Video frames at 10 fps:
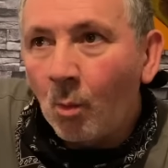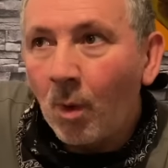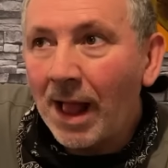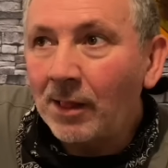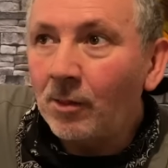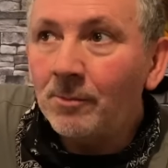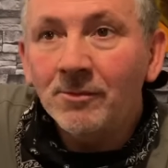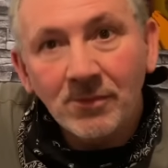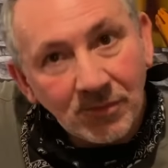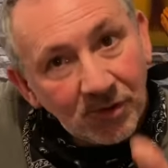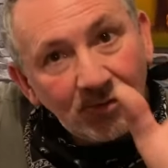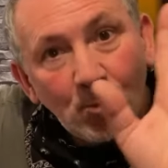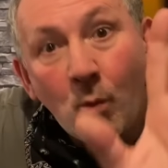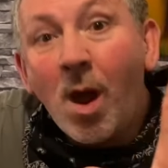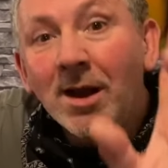Well,
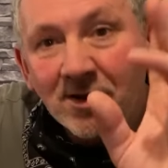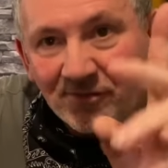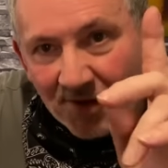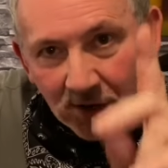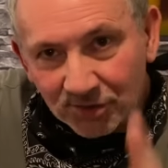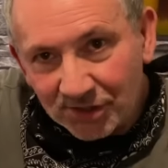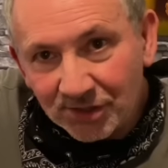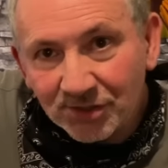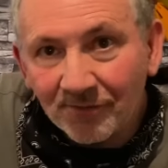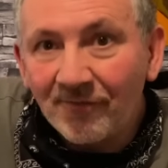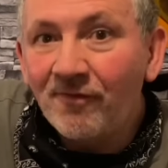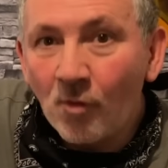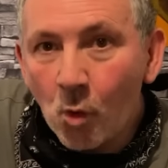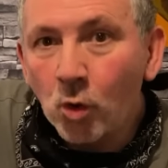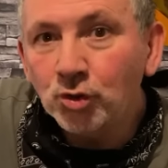one advantage
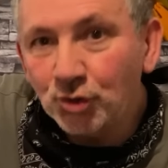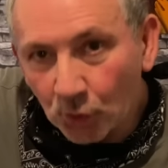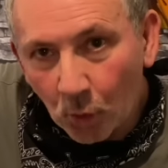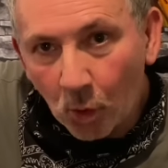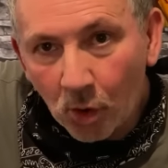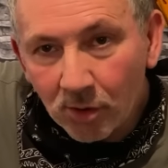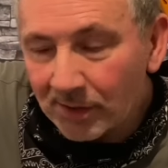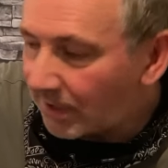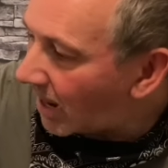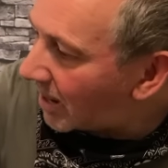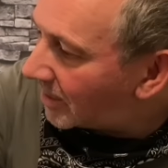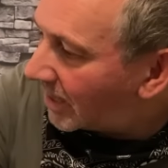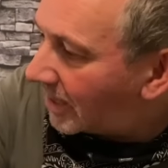for sure, yeah,